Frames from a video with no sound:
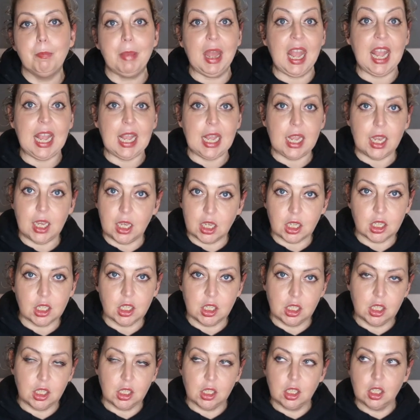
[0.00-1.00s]
bake
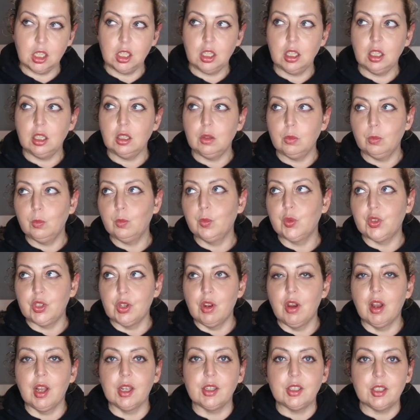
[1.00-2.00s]

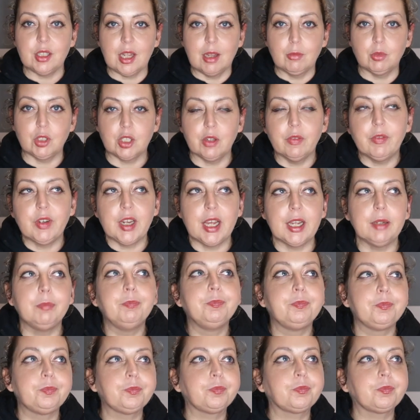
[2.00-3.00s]
was nice. That was lovely.